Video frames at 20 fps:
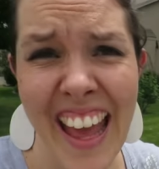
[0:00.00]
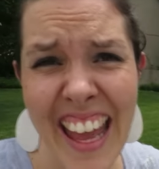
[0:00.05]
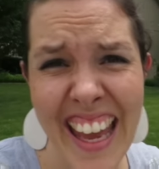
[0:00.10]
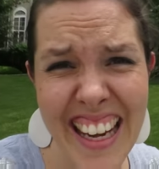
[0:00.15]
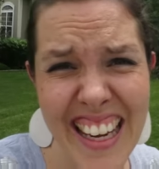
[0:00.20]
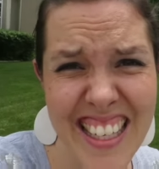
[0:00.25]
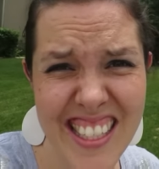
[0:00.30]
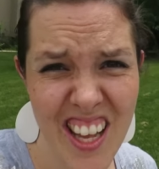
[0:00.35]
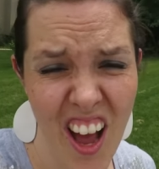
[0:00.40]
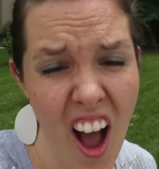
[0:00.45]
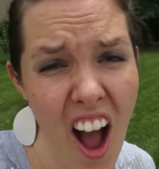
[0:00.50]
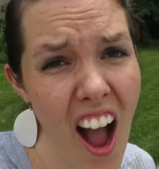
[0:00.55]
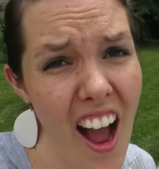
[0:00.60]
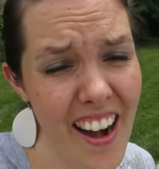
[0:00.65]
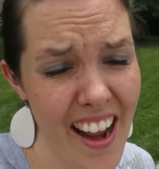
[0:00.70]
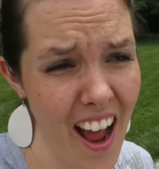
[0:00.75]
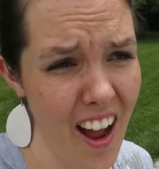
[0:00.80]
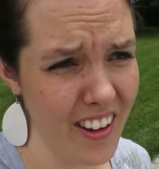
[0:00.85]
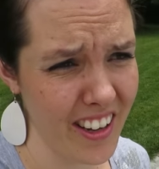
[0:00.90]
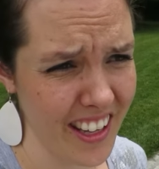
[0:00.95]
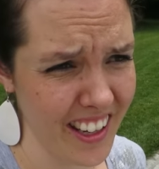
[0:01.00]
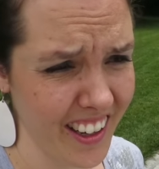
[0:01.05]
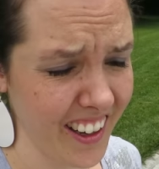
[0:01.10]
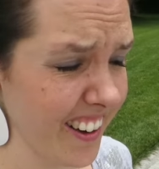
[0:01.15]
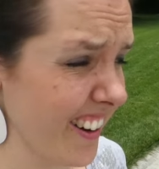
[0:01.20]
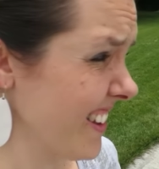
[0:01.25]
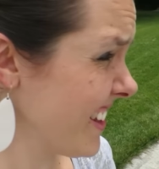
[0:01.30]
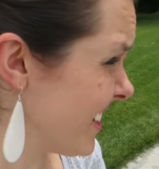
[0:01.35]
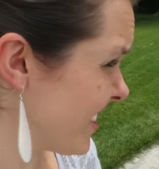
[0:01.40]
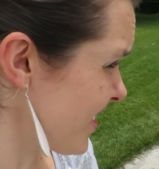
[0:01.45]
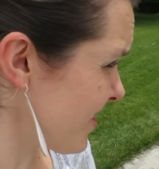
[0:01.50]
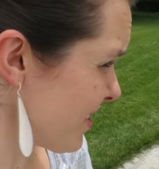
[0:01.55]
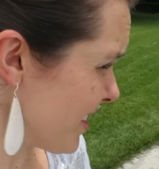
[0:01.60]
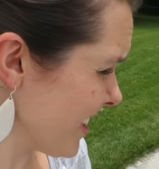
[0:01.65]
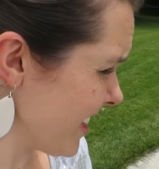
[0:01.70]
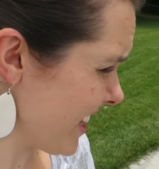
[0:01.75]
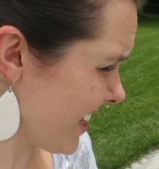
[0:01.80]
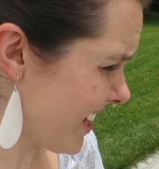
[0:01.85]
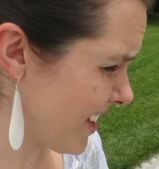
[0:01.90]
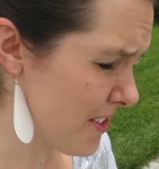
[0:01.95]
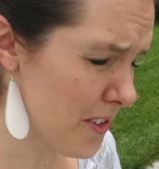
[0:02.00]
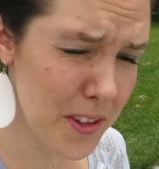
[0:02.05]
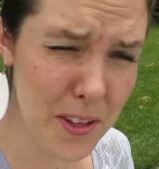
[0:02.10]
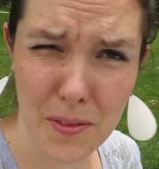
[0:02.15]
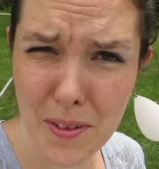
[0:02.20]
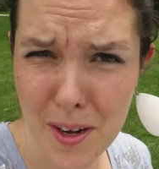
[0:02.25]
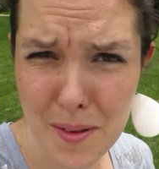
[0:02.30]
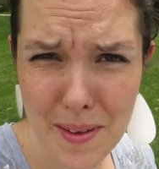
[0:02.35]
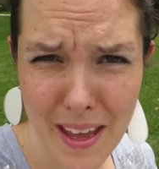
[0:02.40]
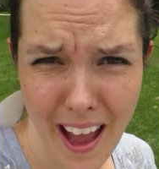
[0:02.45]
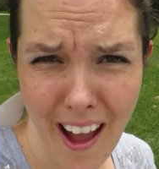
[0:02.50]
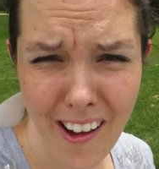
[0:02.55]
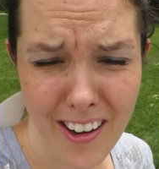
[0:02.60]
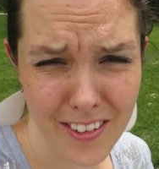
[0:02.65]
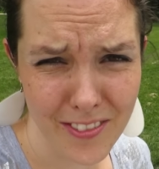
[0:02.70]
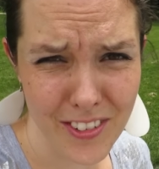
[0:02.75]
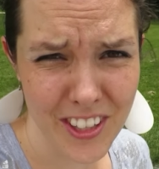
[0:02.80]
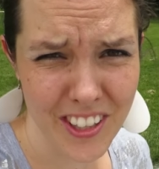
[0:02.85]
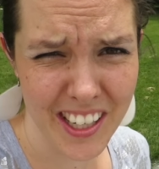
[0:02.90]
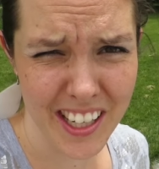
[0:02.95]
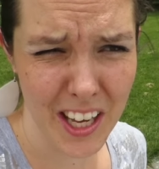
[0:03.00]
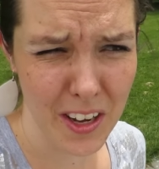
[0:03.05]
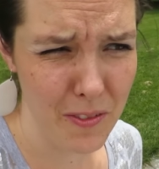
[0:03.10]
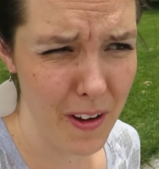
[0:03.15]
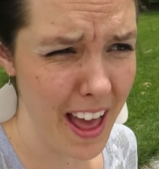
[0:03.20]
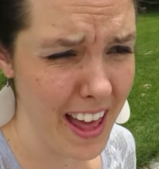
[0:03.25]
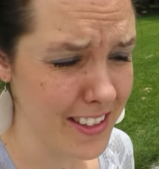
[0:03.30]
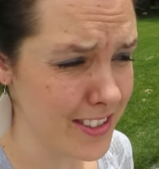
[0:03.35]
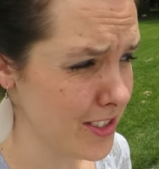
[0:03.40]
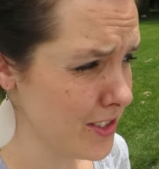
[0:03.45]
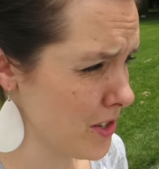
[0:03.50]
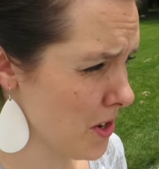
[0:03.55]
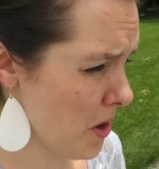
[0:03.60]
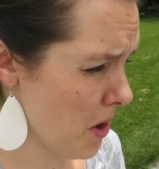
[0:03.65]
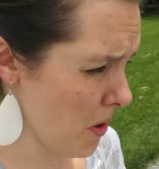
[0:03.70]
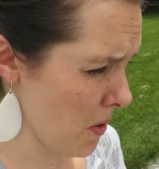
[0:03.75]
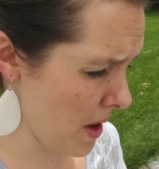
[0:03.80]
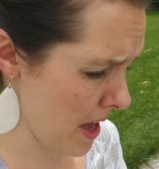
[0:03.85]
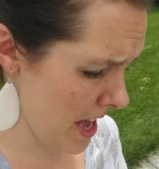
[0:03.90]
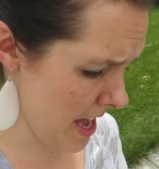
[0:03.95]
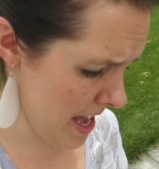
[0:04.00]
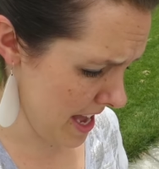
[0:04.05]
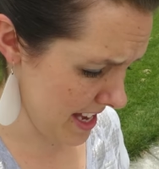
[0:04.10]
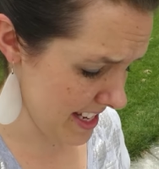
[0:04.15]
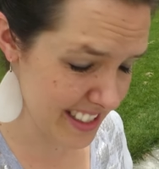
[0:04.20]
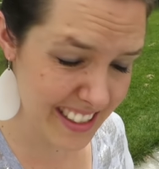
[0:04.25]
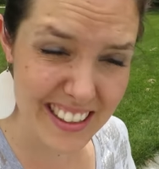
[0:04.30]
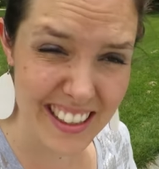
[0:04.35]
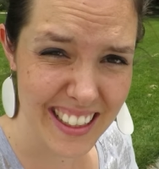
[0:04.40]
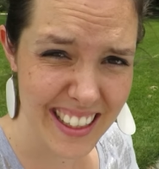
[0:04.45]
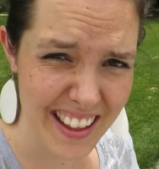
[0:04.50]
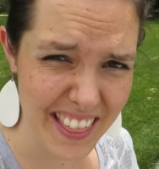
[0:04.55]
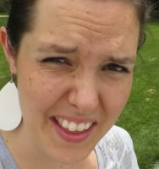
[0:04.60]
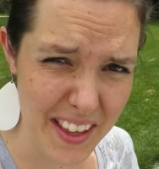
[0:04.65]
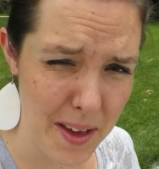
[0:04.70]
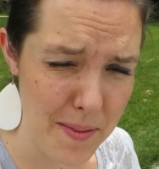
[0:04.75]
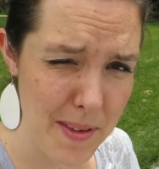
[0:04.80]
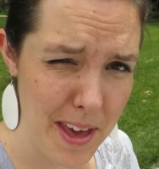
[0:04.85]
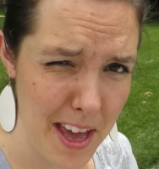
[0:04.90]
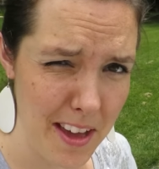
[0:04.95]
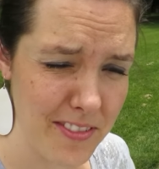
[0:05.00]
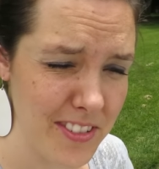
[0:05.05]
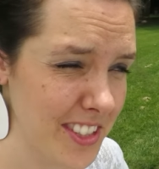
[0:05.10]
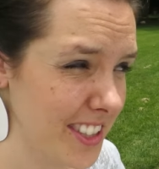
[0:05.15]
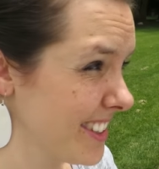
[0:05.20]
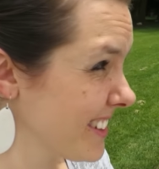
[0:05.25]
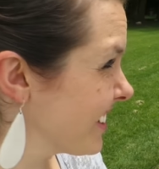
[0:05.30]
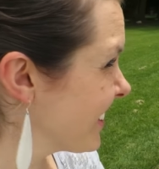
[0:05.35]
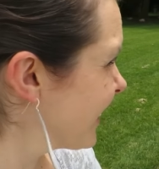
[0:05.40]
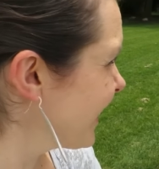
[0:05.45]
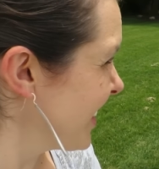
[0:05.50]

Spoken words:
It is hot out here. It's really, you only want to be out if you're getting wet. So I think I may have to.